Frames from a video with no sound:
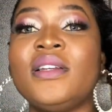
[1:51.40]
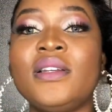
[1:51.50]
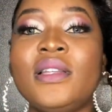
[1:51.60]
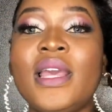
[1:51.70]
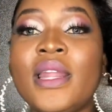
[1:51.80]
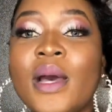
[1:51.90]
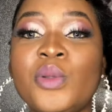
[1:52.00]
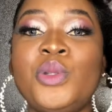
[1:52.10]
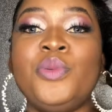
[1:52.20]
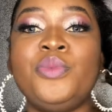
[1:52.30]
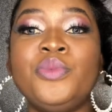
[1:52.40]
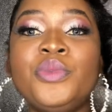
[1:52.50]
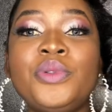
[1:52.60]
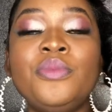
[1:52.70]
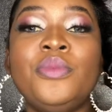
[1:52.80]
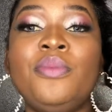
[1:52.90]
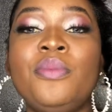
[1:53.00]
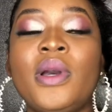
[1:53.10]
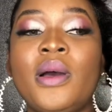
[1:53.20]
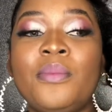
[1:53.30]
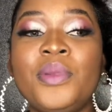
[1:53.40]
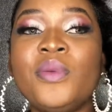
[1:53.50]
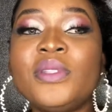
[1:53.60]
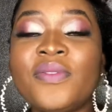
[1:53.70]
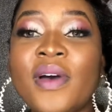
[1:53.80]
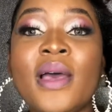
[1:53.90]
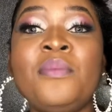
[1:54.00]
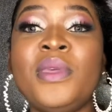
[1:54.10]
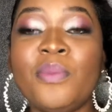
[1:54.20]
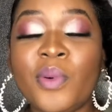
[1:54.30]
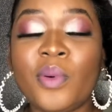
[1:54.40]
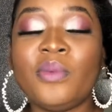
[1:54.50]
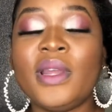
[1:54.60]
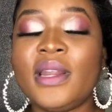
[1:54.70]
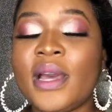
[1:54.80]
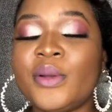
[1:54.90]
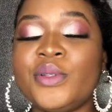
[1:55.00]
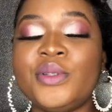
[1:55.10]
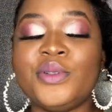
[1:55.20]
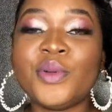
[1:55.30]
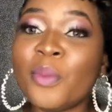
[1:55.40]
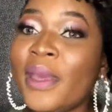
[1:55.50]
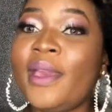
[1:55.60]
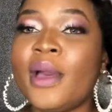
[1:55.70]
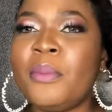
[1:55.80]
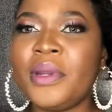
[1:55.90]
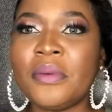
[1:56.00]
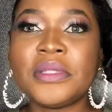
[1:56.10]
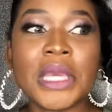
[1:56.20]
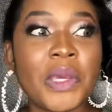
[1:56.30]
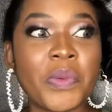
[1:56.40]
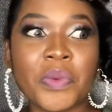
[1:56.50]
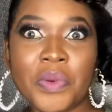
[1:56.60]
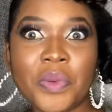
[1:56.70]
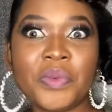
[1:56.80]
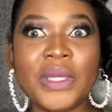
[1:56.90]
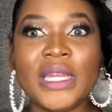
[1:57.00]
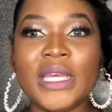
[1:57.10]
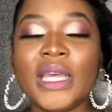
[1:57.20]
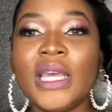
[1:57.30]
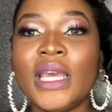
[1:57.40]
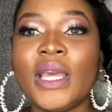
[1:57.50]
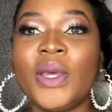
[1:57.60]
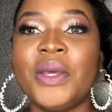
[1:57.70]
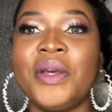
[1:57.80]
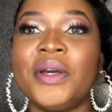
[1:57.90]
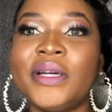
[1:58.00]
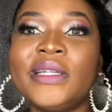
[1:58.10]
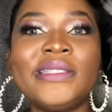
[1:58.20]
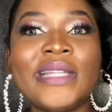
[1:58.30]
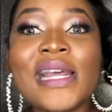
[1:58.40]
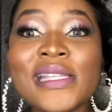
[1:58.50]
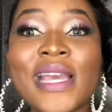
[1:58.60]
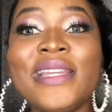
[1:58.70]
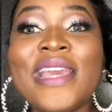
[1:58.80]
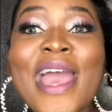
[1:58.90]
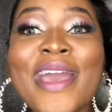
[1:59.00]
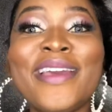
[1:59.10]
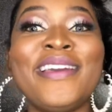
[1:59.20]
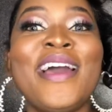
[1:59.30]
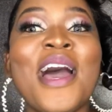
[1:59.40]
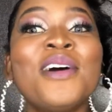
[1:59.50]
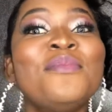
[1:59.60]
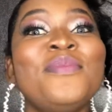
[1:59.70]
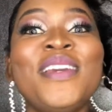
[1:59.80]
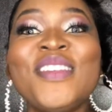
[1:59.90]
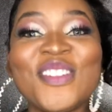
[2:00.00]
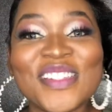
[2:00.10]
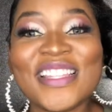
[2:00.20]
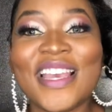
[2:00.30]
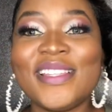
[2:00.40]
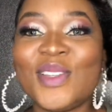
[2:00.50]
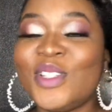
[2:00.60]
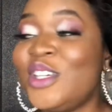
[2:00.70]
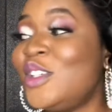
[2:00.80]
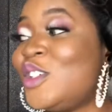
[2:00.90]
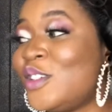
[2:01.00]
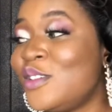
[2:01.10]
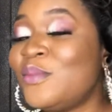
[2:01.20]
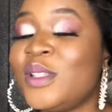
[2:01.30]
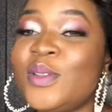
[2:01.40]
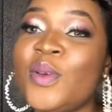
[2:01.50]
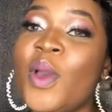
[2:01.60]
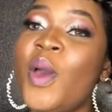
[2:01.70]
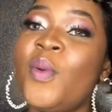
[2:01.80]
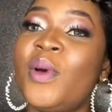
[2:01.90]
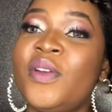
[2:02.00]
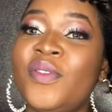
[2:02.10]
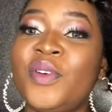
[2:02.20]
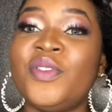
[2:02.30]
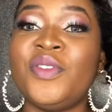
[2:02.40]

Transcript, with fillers: learn how to uh, beautify people, learn how to do makeup? And I was like, whoa, really? Uh, nice idea. I'm interested. So she introduced me to one of her good